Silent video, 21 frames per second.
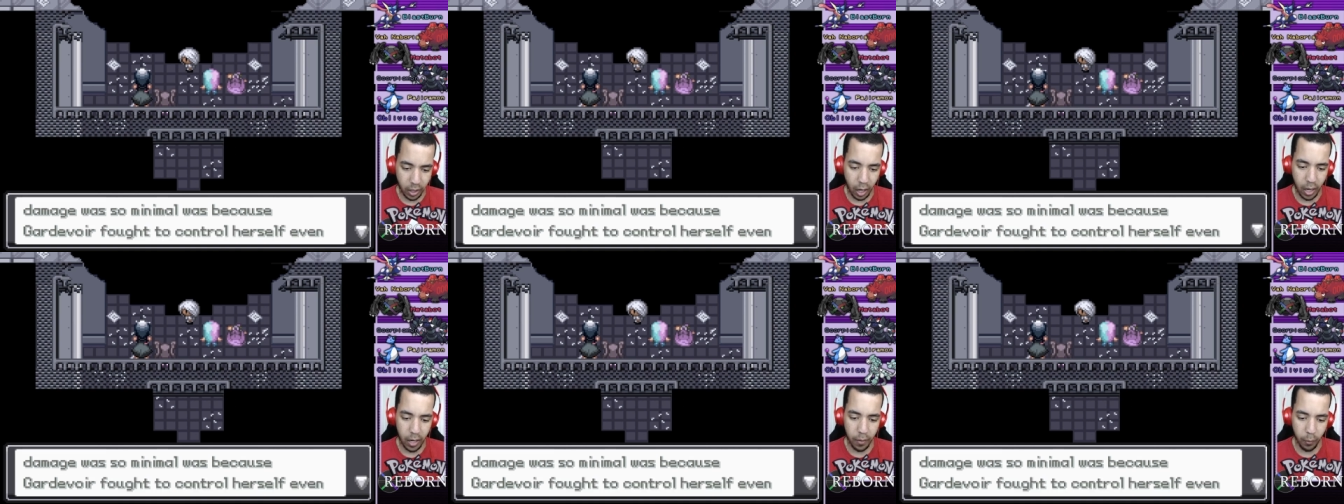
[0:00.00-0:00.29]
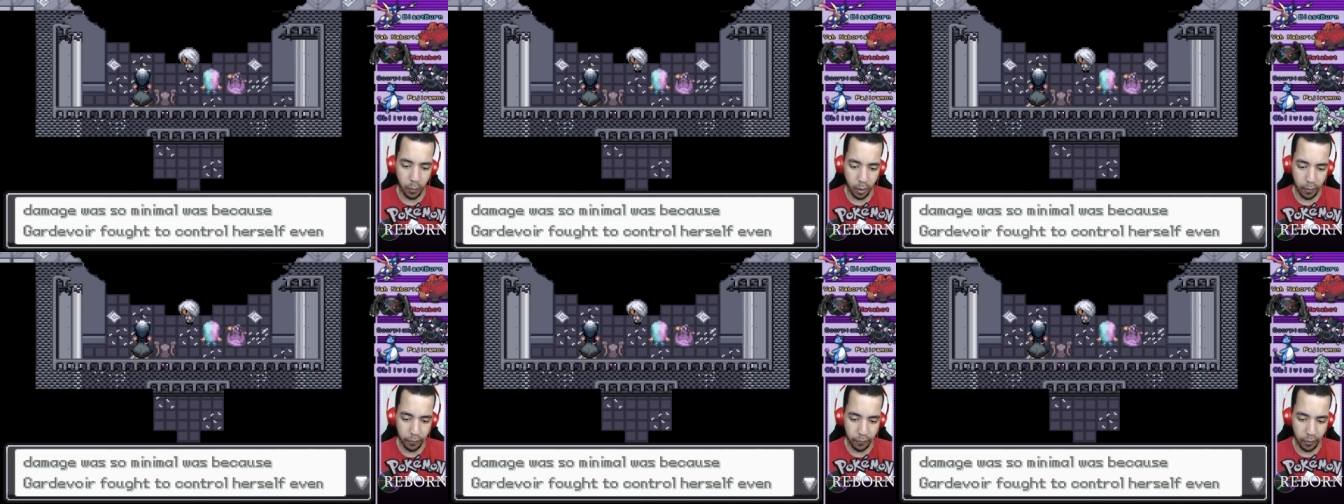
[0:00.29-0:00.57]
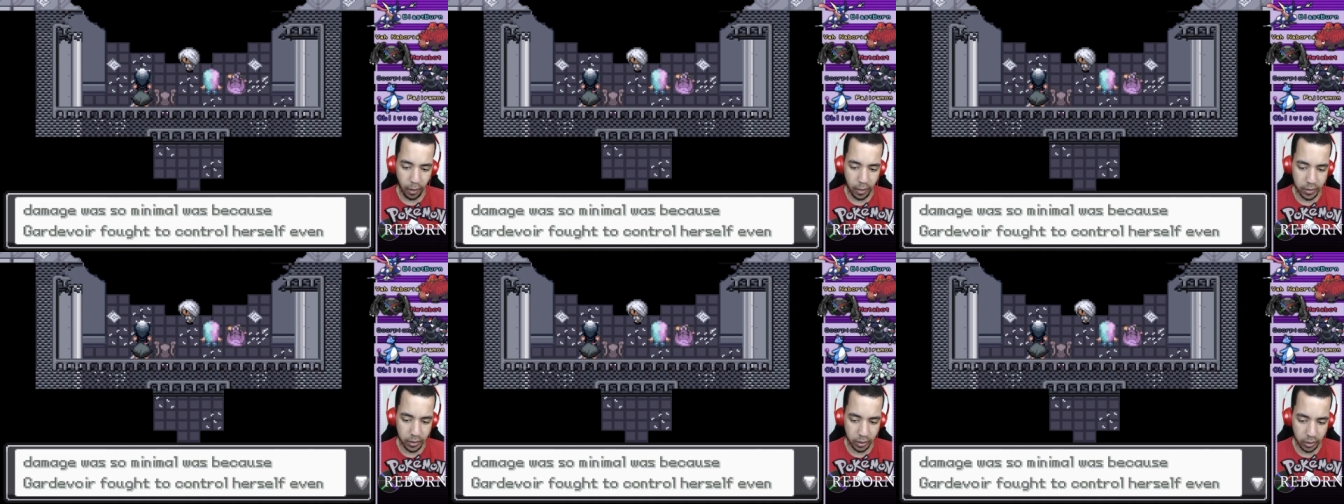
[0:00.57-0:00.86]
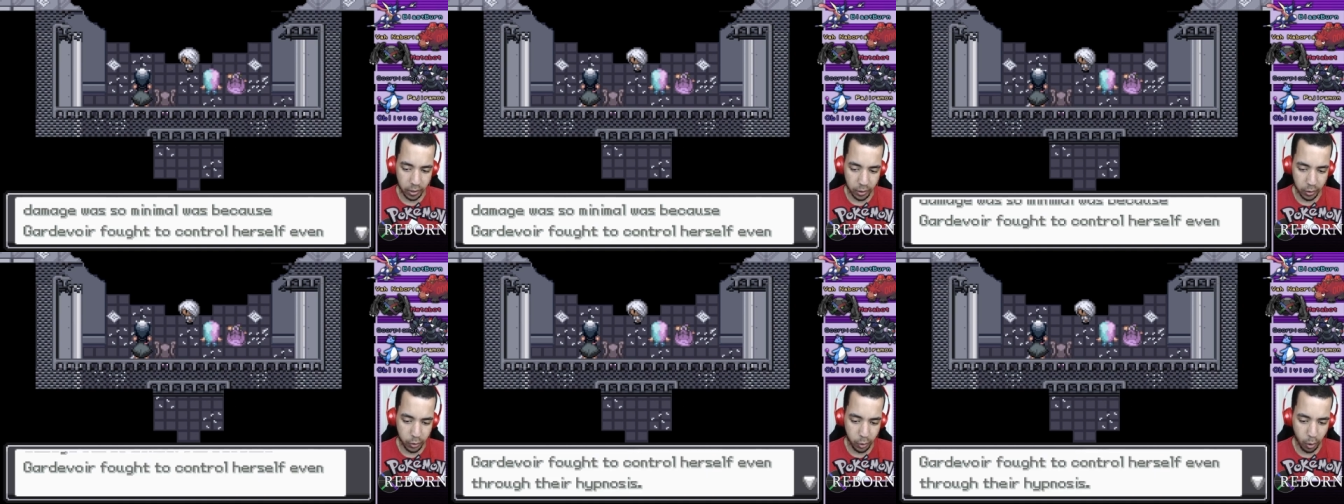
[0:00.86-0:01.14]
Gardevoir fought to
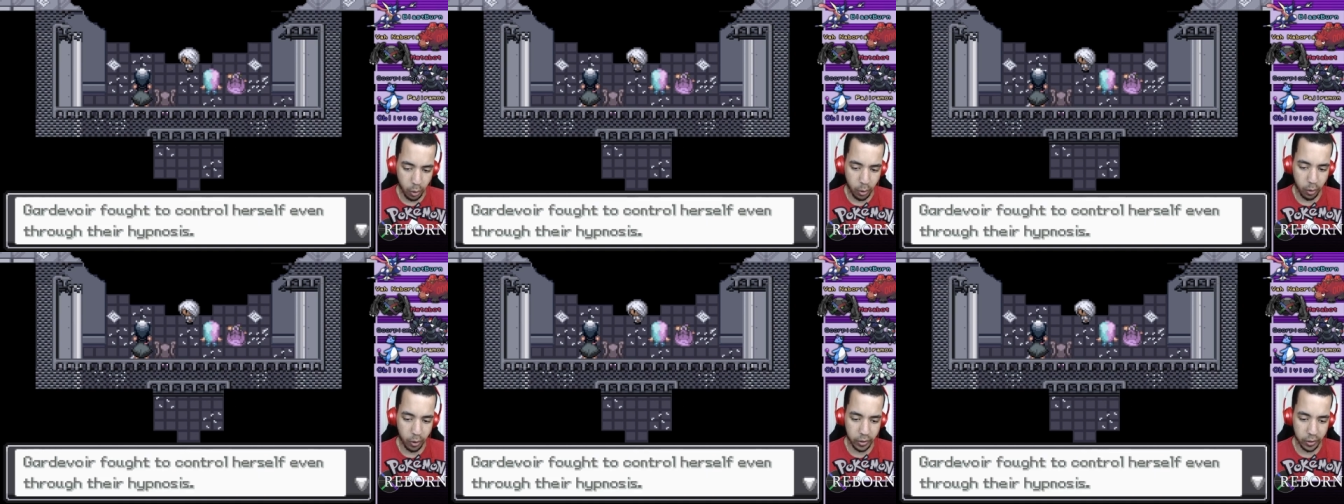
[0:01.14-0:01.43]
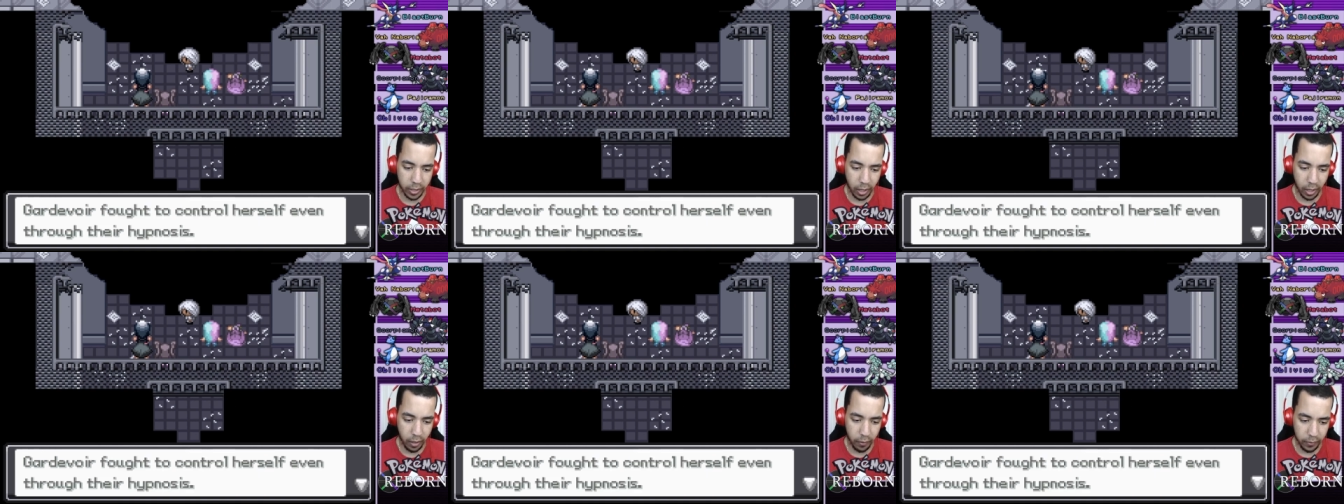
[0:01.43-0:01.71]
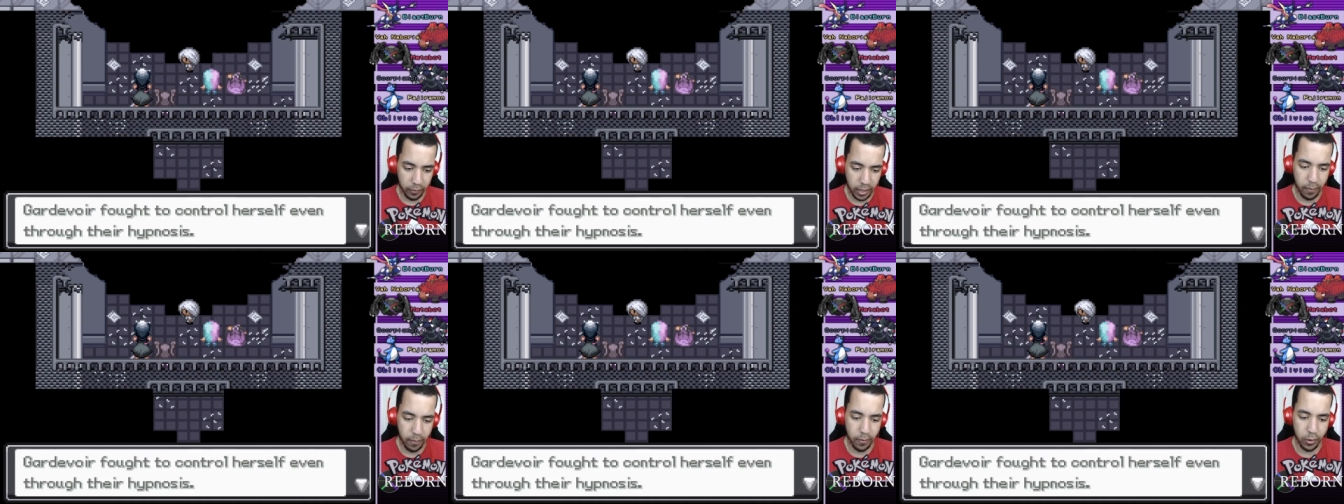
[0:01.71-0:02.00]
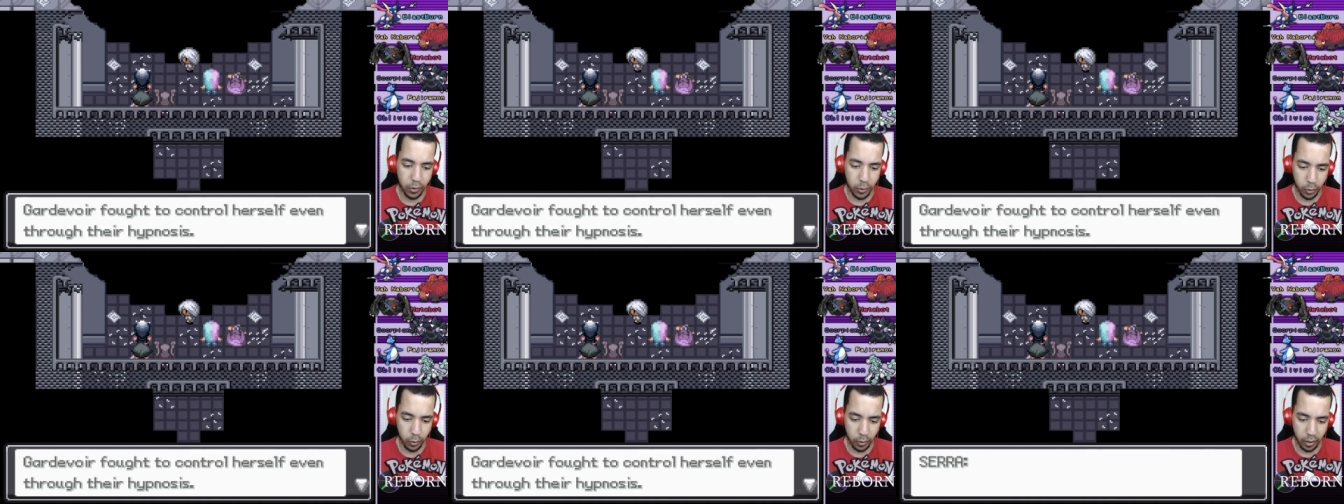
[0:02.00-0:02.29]
control herself
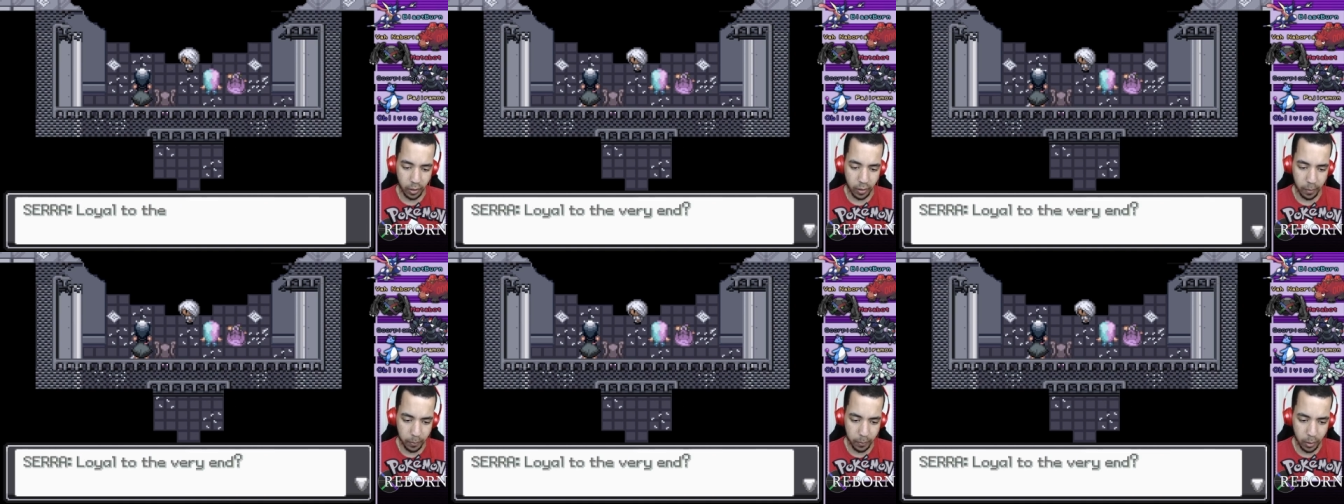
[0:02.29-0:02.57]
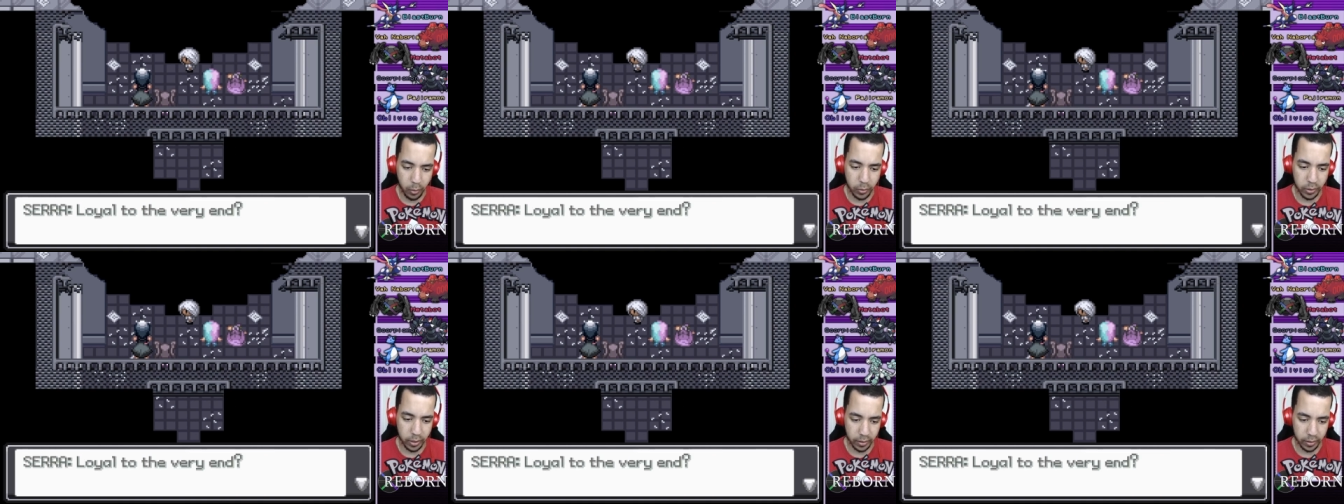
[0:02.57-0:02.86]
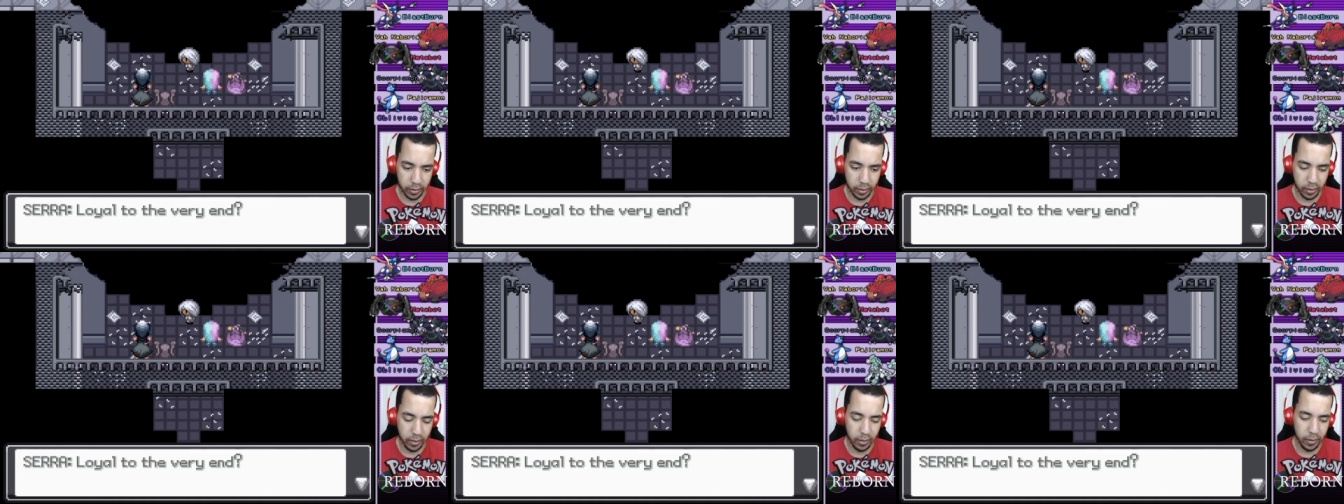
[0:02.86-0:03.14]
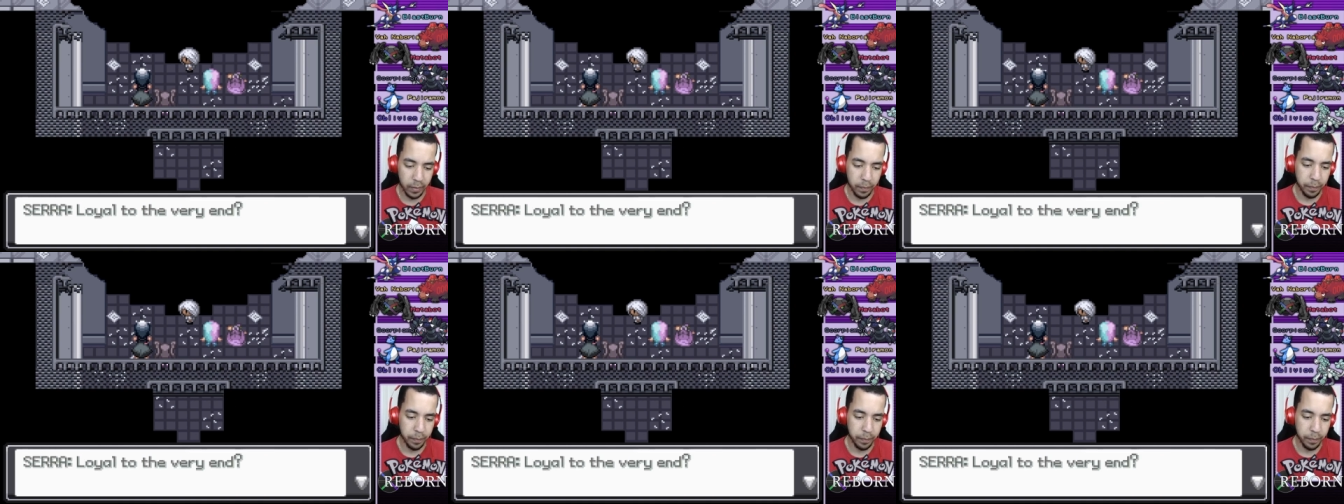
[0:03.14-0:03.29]
even through their hypnosis.